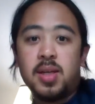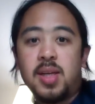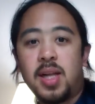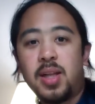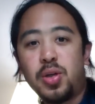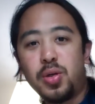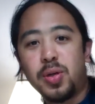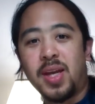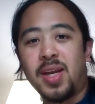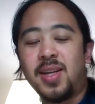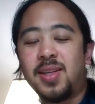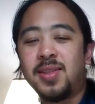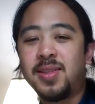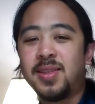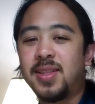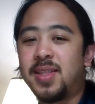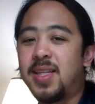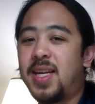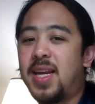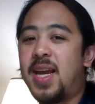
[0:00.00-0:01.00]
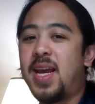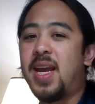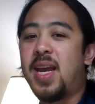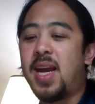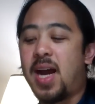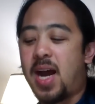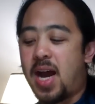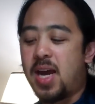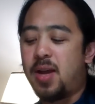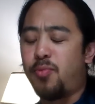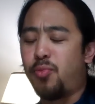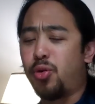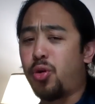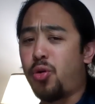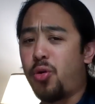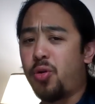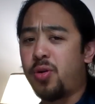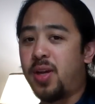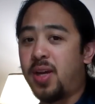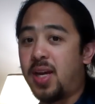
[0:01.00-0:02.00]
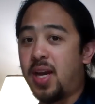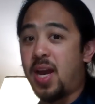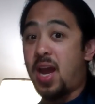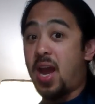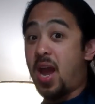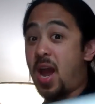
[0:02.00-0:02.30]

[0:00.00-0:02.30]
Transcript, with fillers: Hello again. Today I am recording